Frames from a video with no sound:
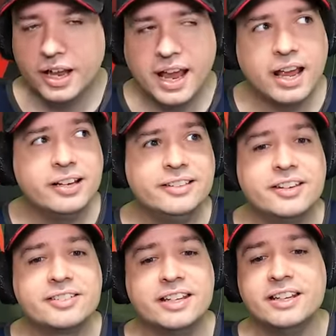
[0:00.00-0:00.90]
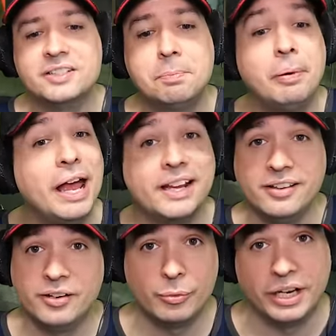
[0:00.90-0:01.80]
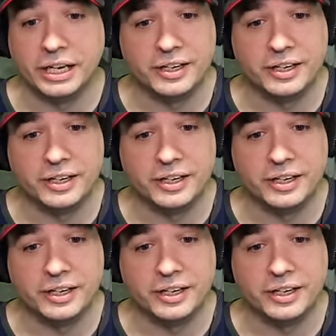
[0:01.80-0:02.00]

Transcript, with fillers: and this thing is back in the ring.